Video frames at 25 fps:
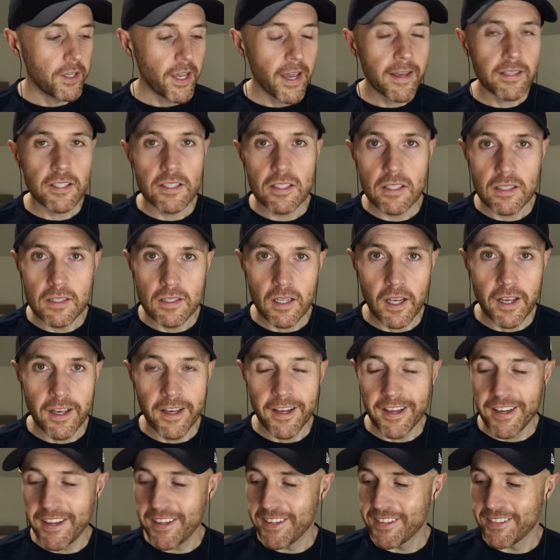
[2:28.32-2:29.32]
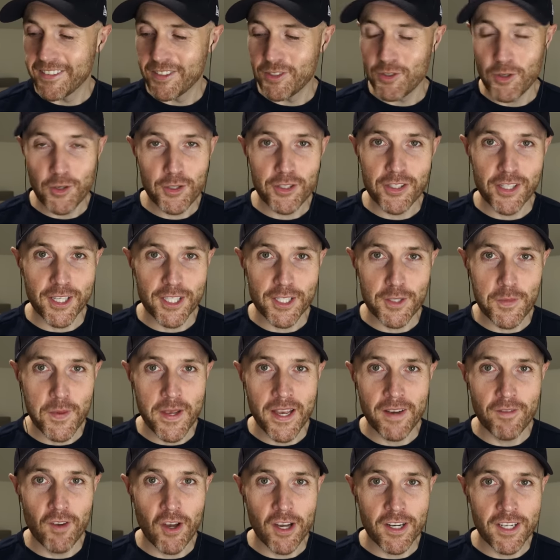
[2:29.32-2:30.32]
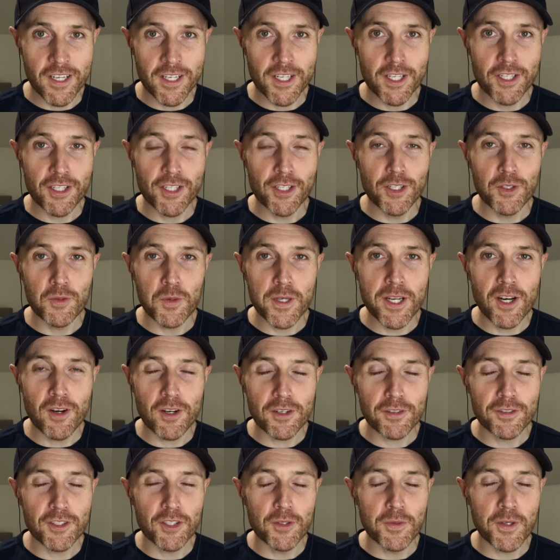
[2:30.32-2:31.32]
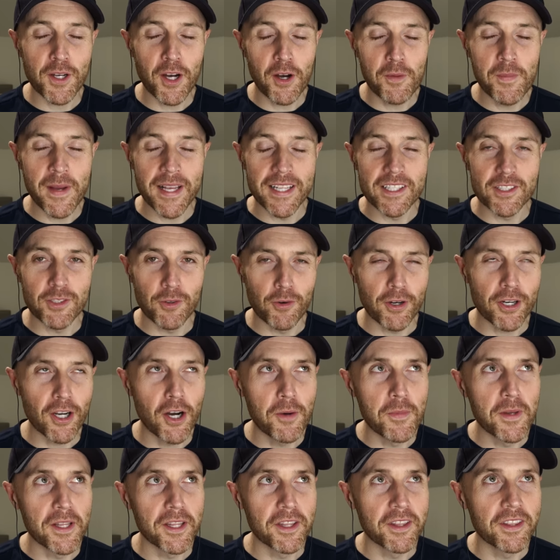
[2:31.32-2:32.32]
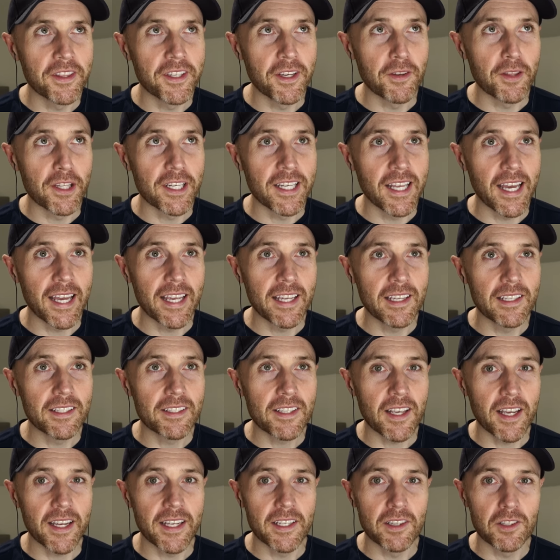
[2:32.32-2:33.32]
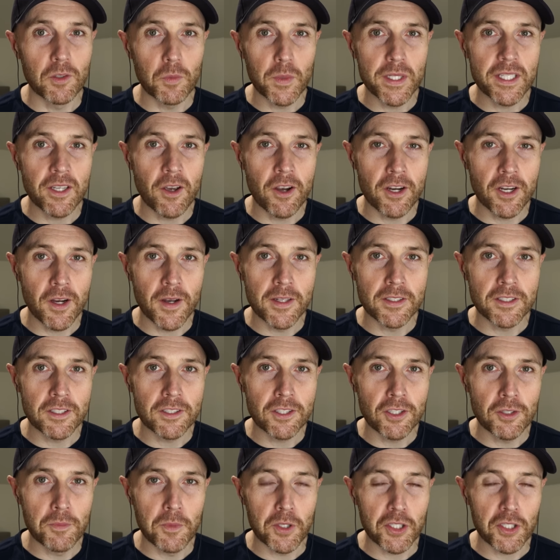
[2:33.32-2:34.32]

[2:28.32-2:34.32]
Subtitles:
Yes, true to size for me. I've not had any issues. We got some comments or a comment the other day saying that we don't go into too